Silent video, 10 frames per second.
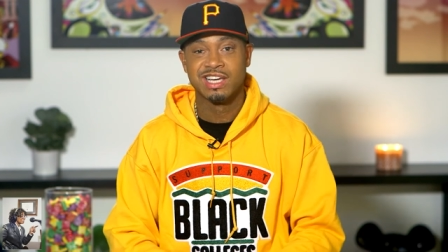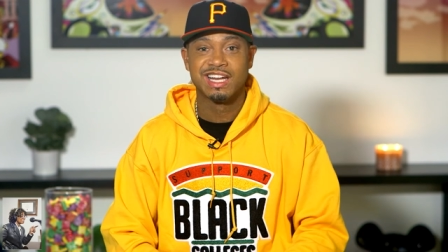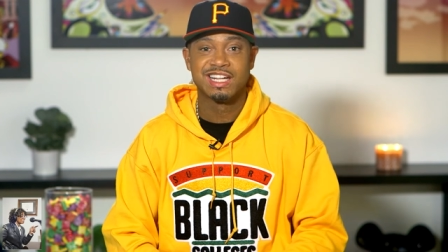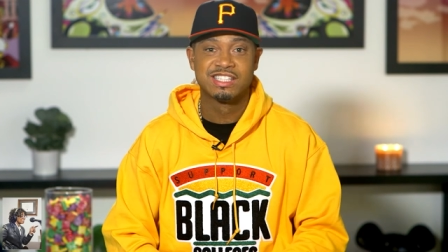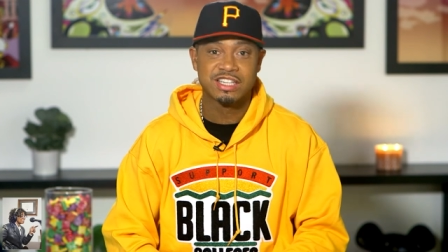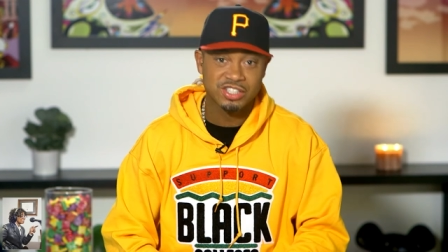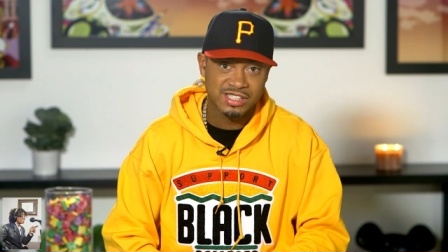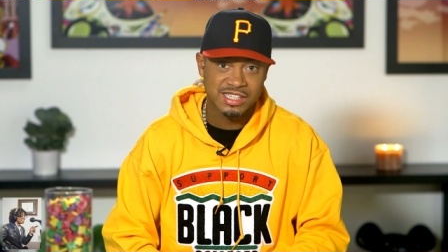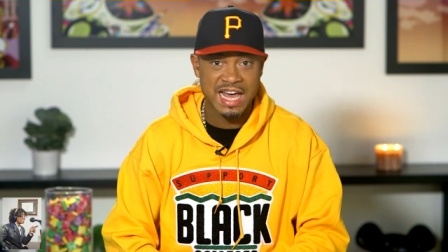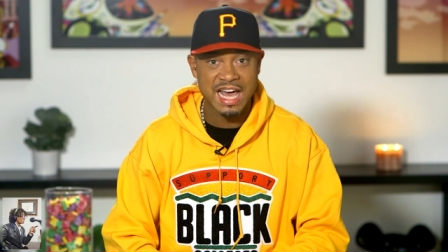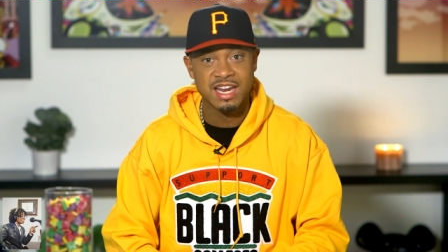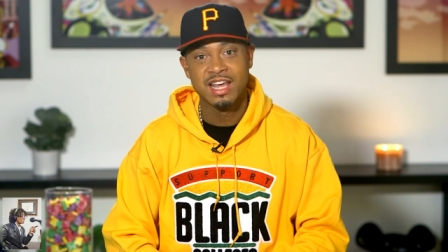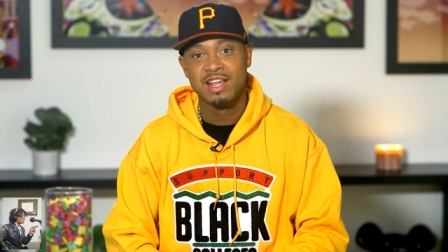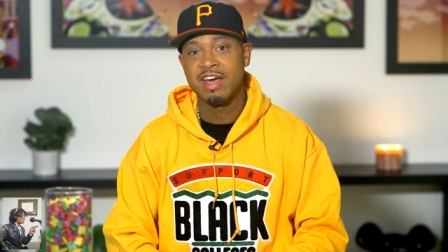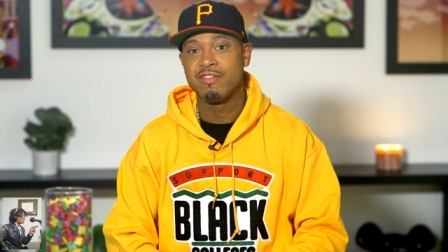In addition to
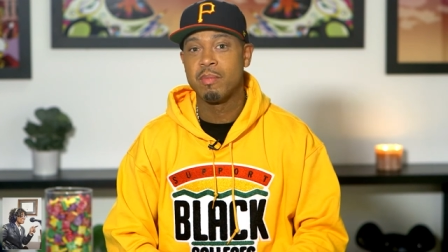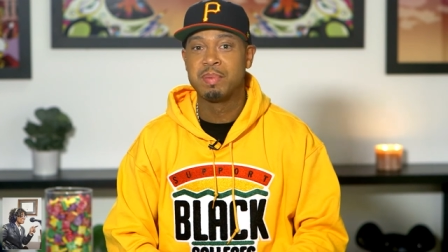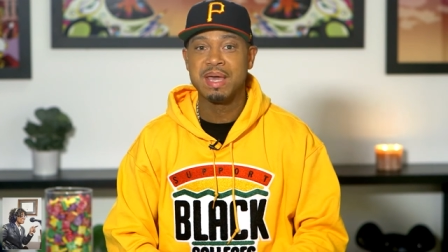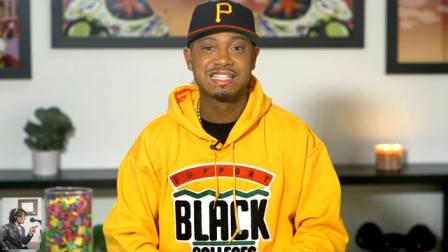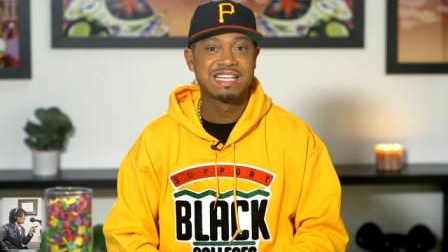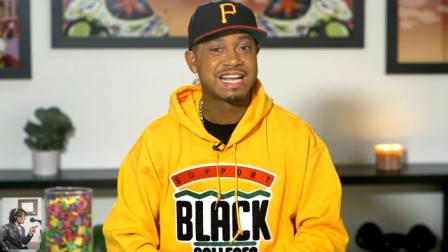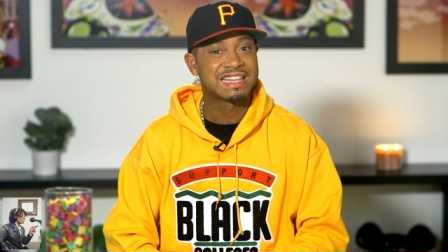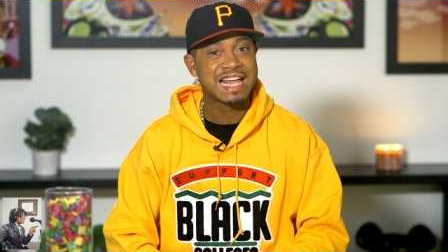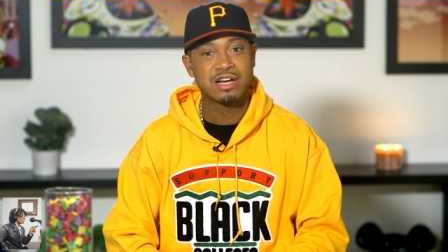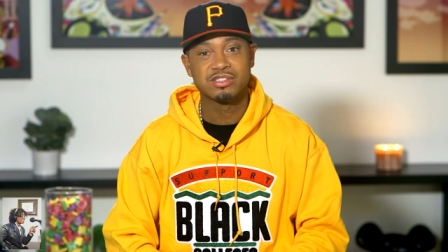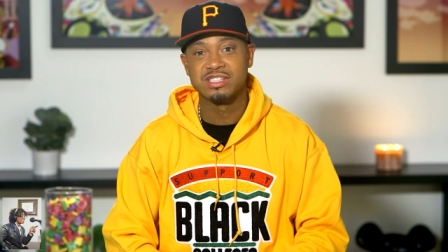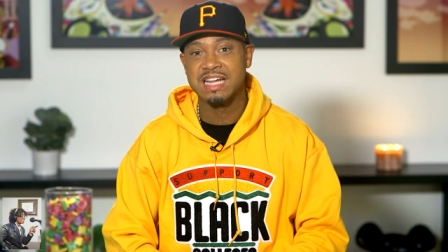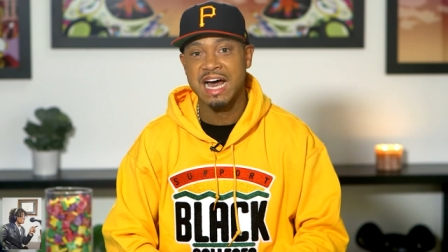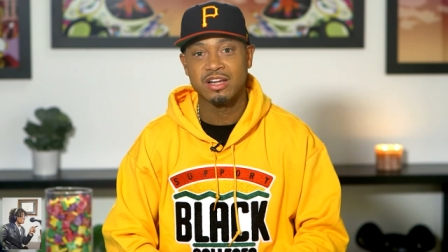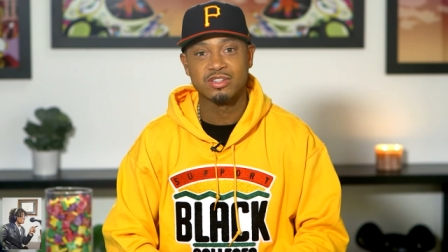that, they have a big
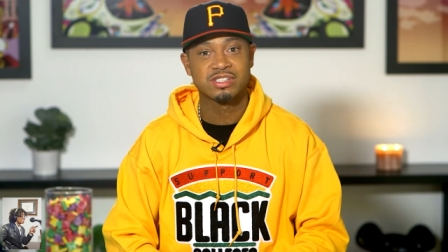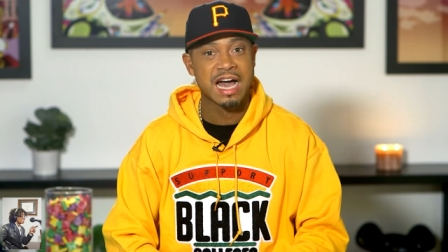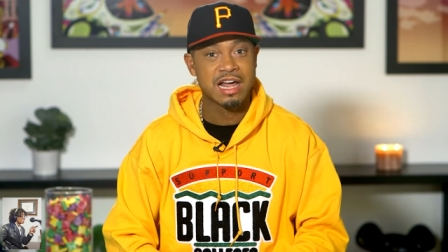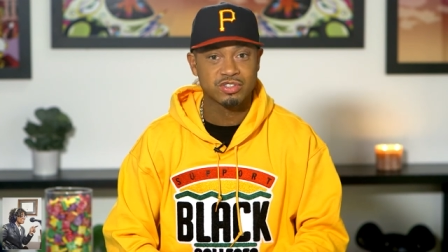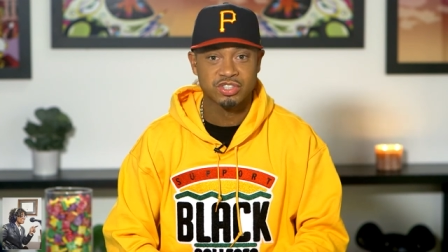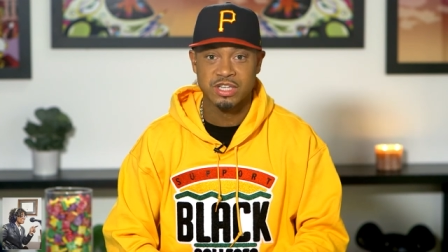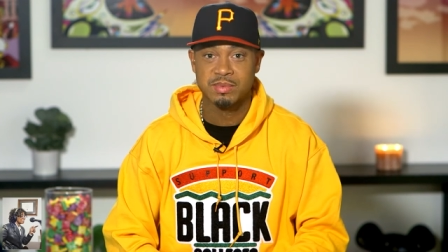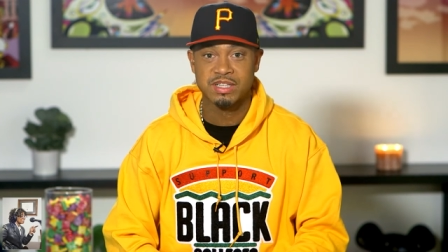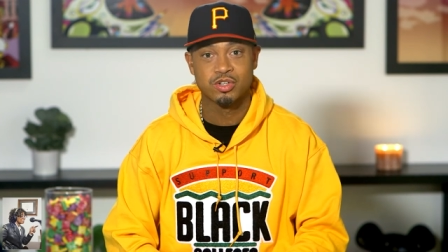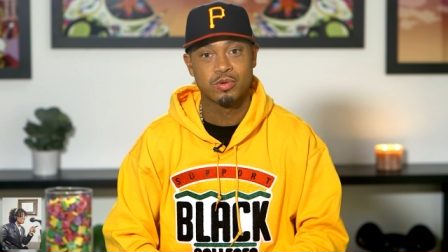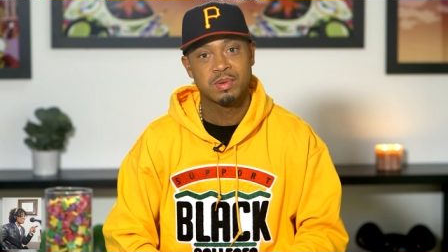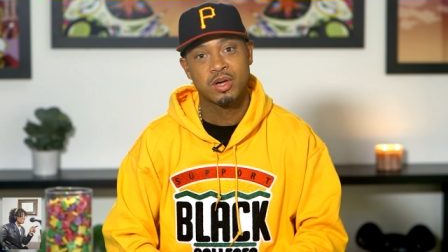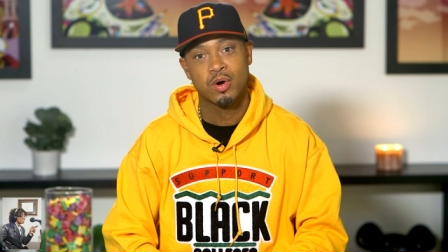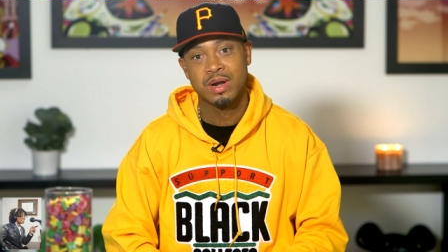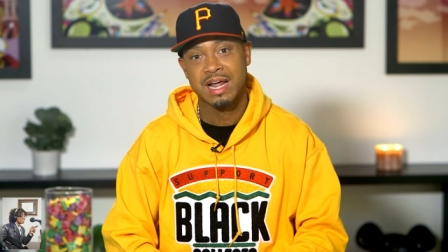$10,000 scholarship that's gonna be
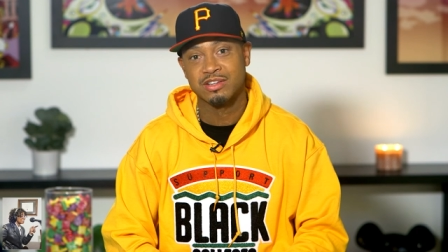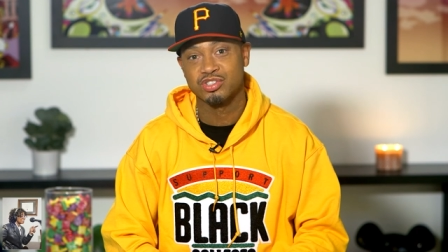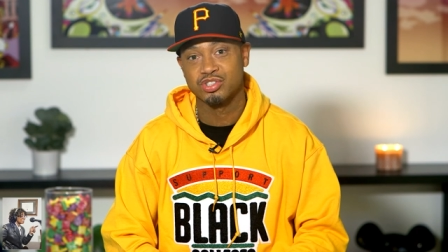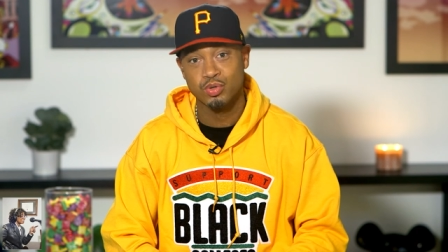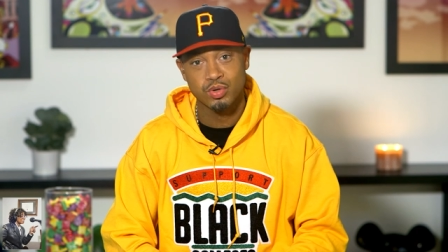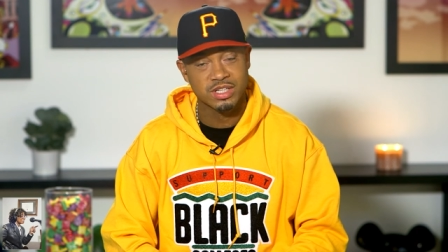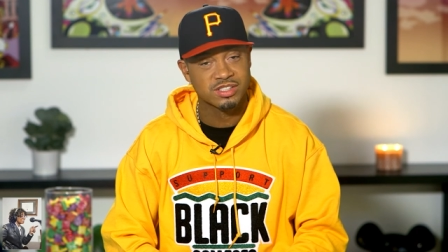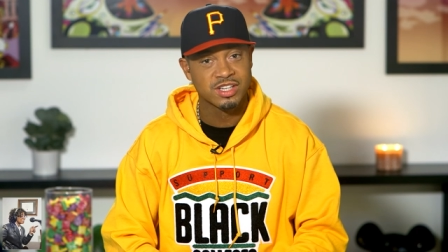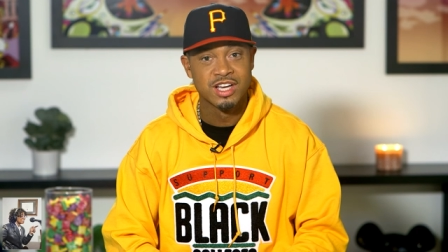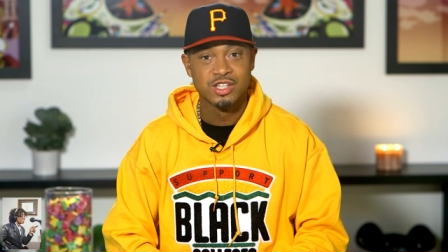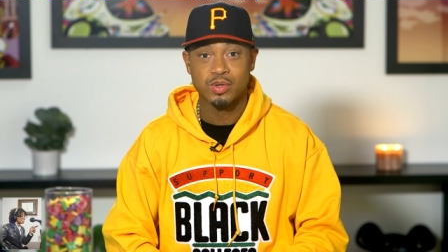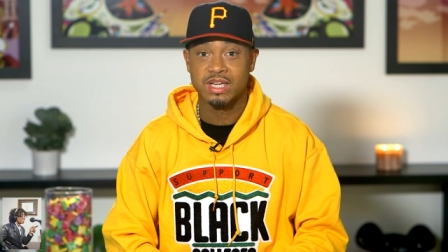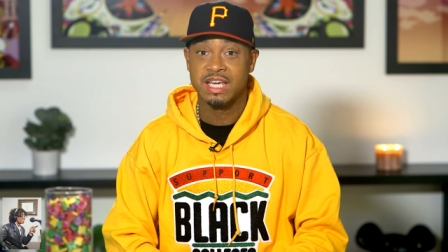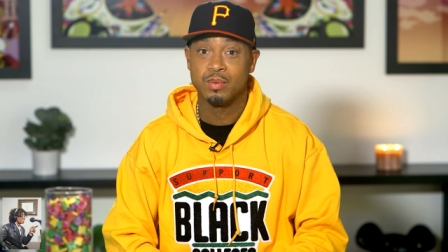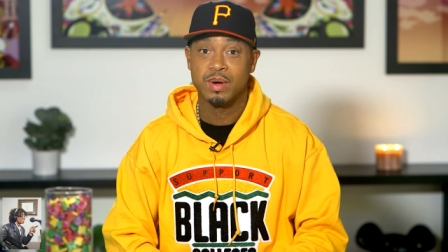going out to students, so I
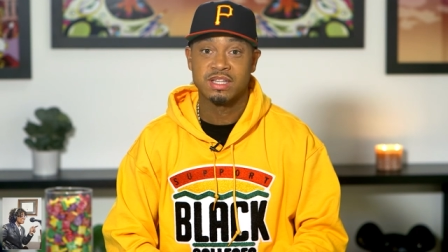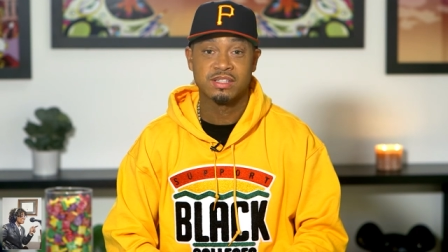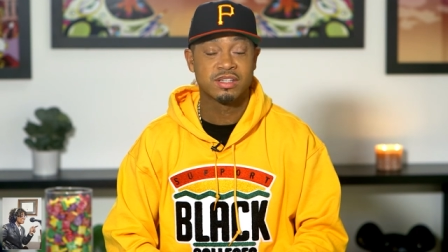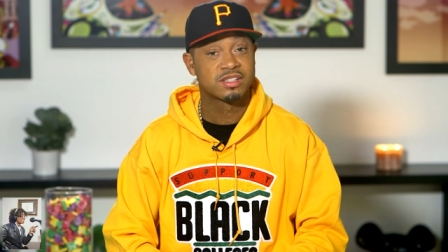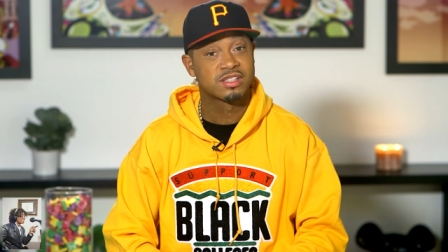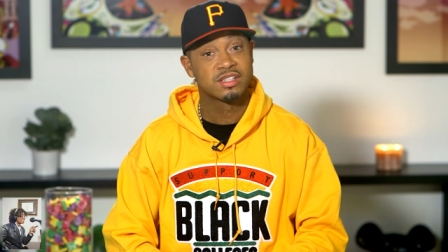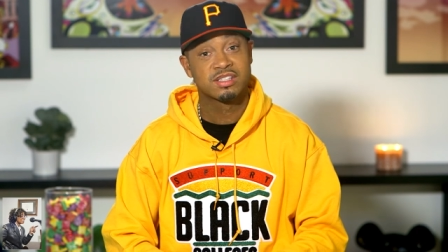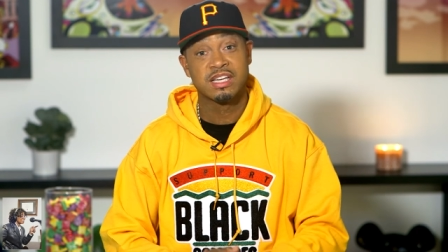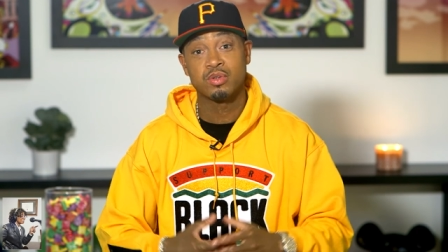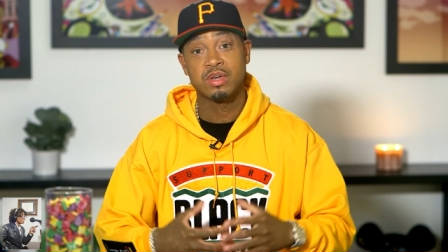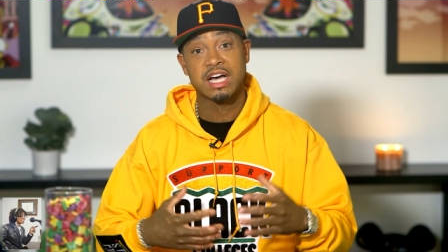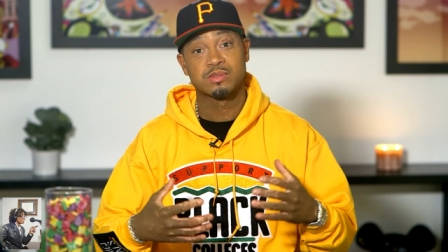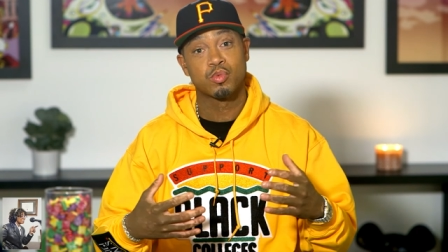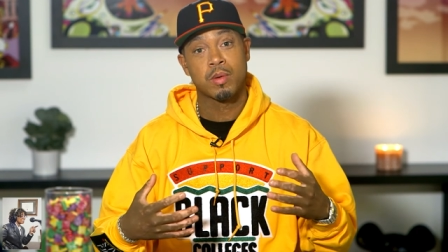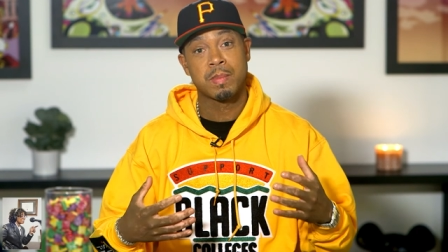can't wait to, to tell you guys
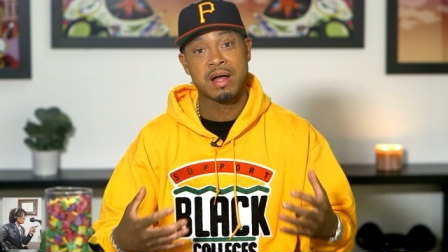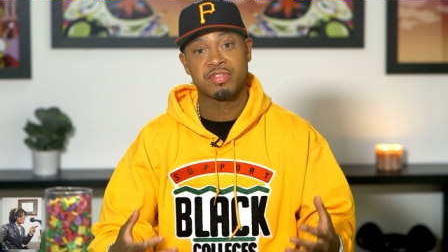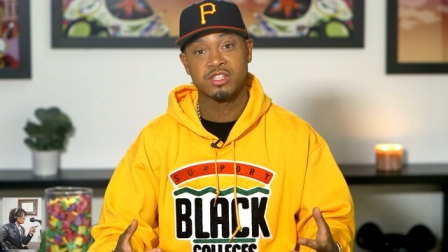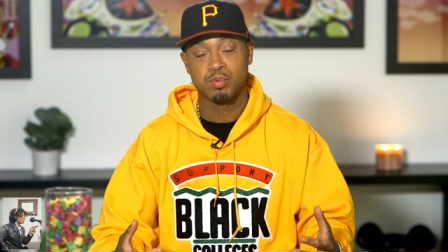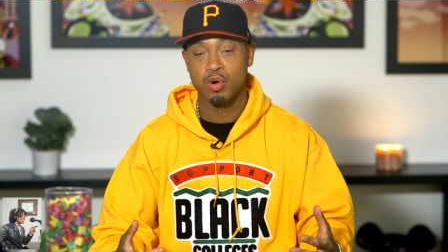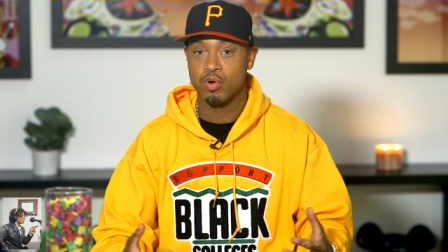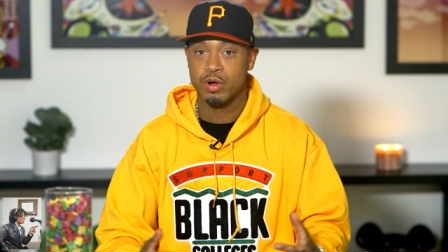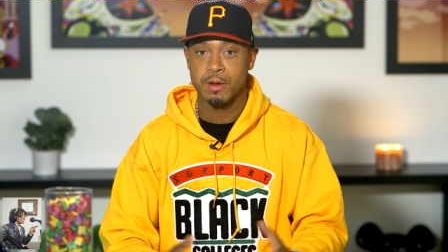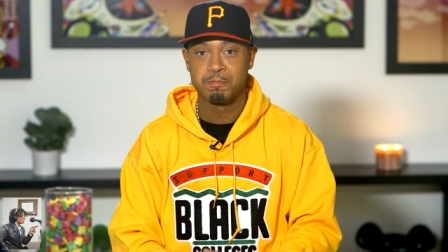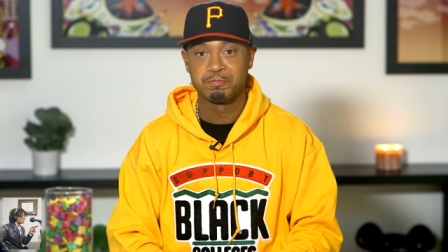more about this program.